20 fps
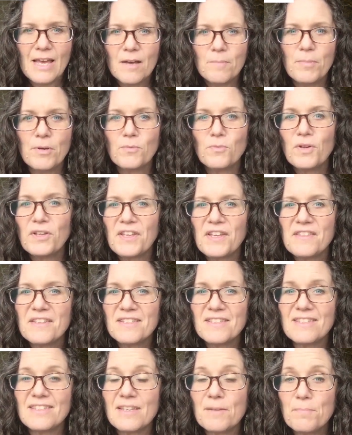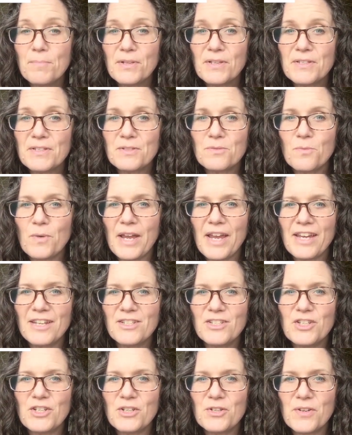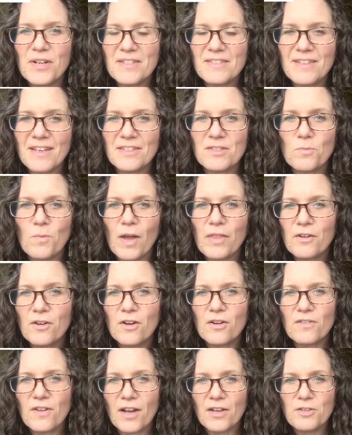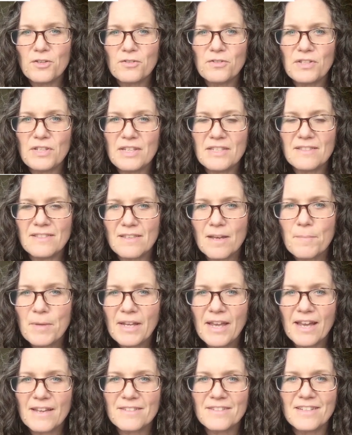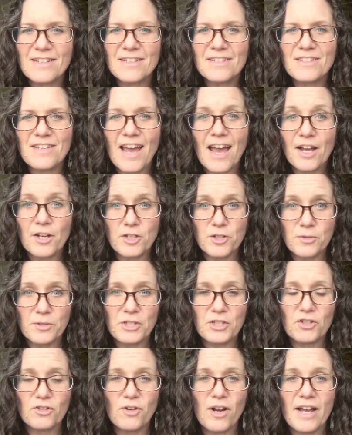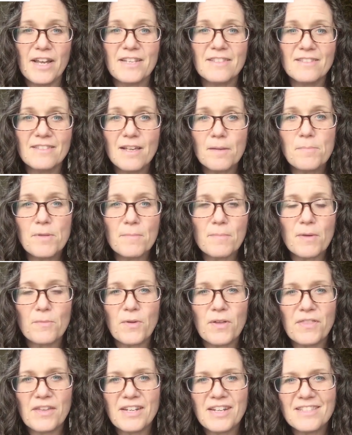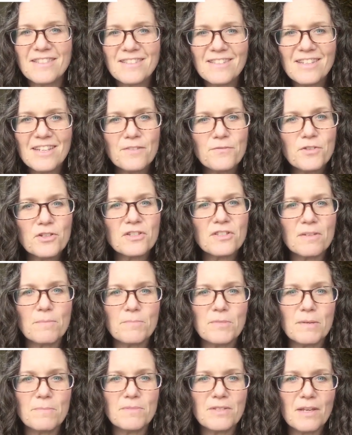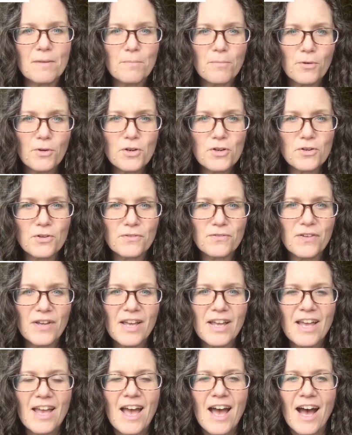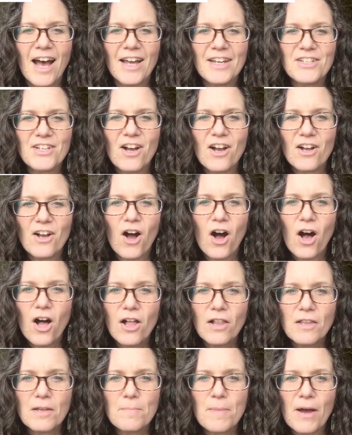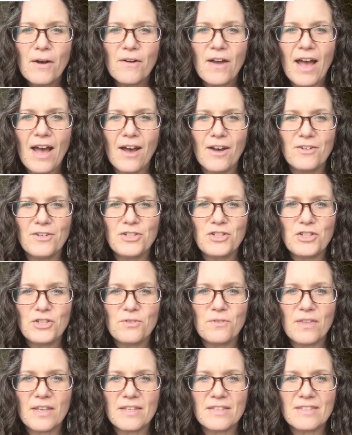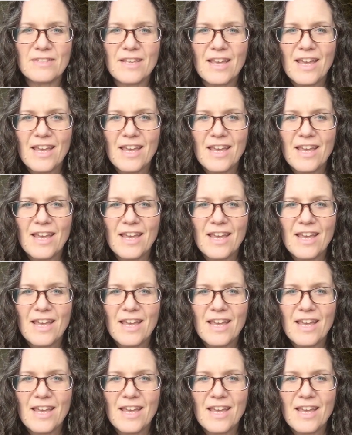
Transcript: But really the simplest way to assess whether or not you need stomach acid is to actually try and supplement with it and see if your symptoms improve. I talk all about how to do this